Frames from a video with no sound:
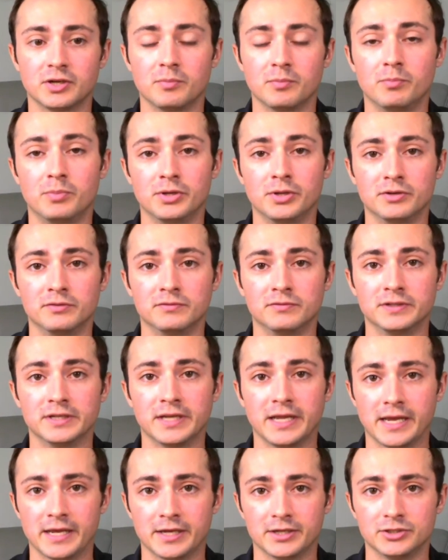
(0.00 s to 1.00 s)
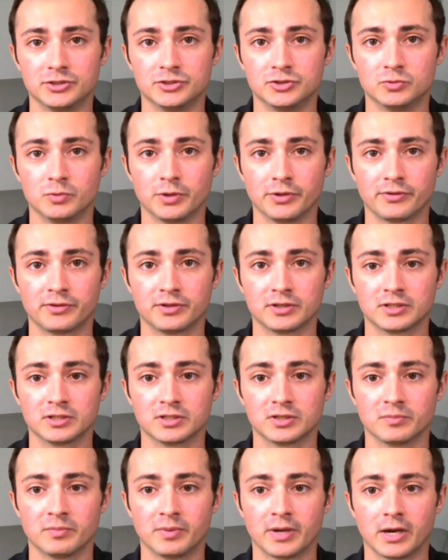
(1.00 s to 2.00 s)
a bit of an edge when
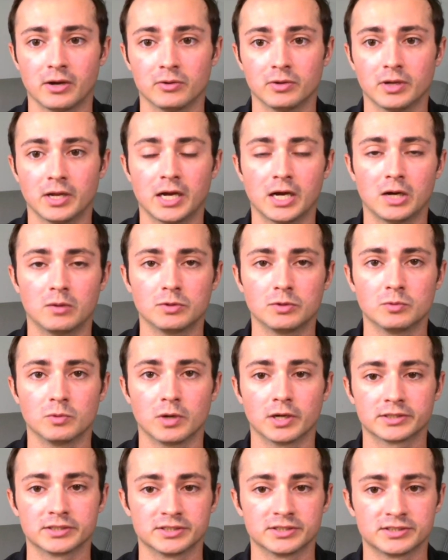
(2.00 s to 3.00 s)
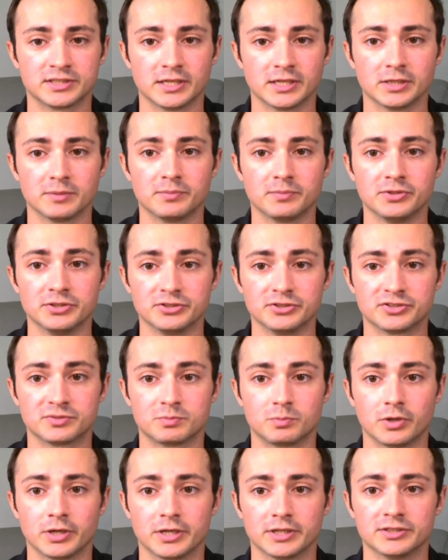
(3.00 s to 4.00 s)
thinking about how we want to set up these
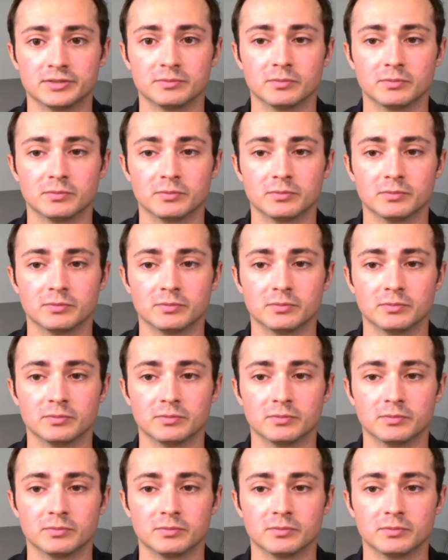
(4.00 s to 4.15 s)
spreads.